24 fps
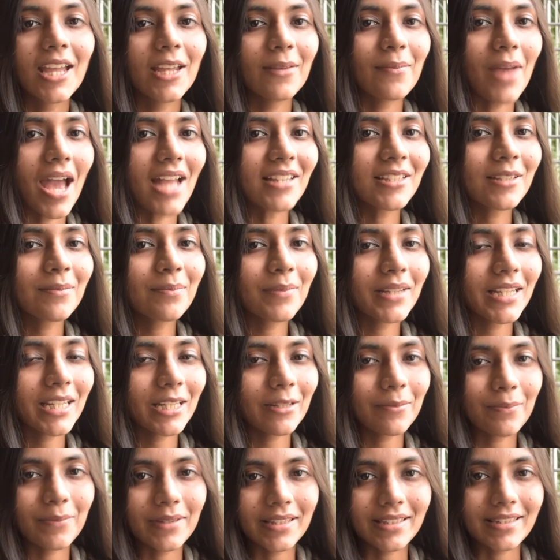Imagine
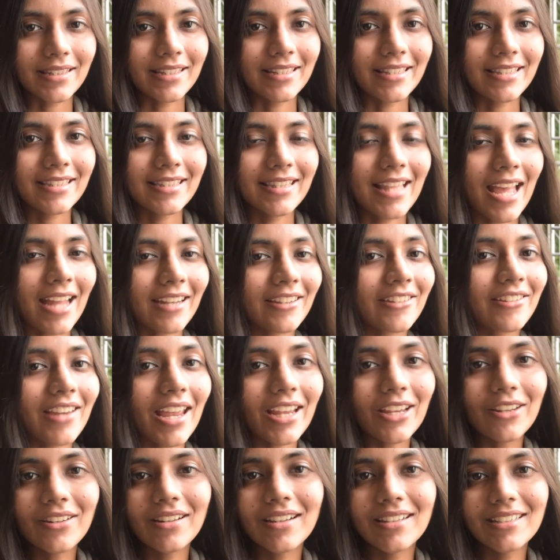being a business that
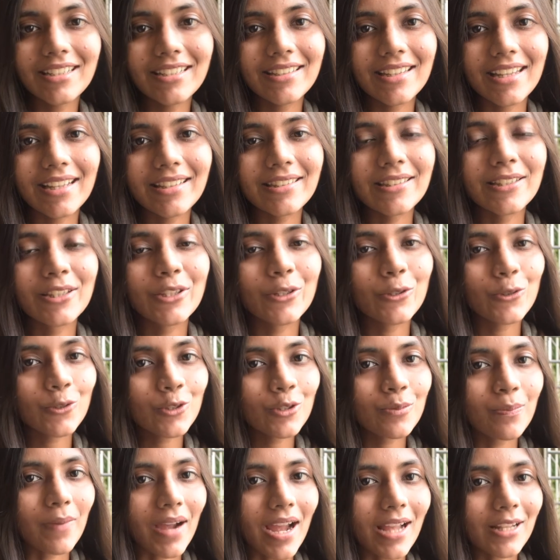regularly takes
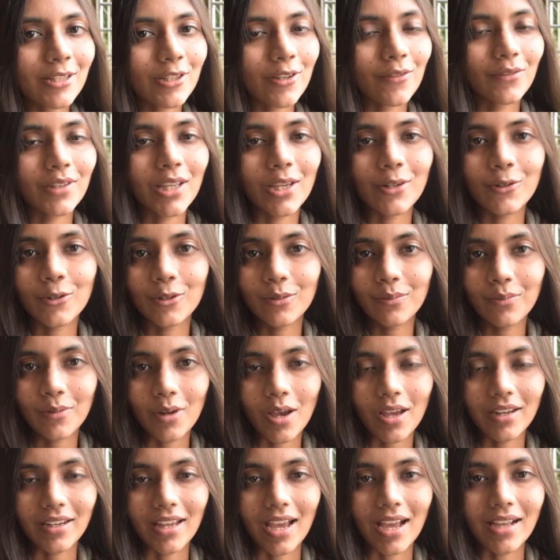huge piles of their own
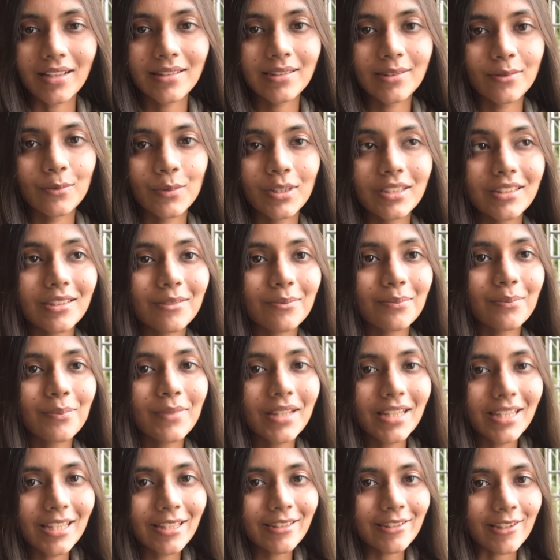products worth
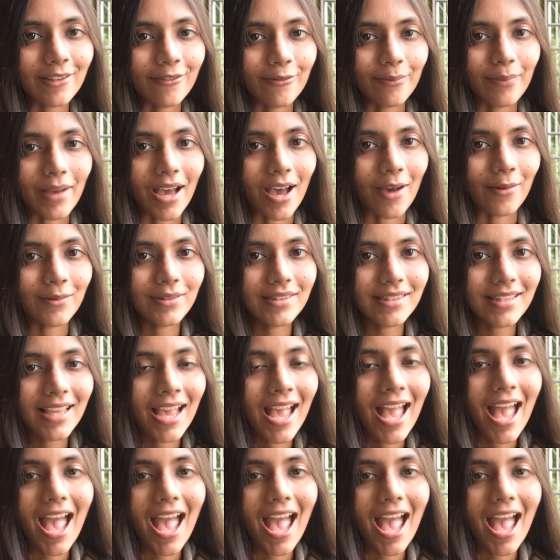millions of pounds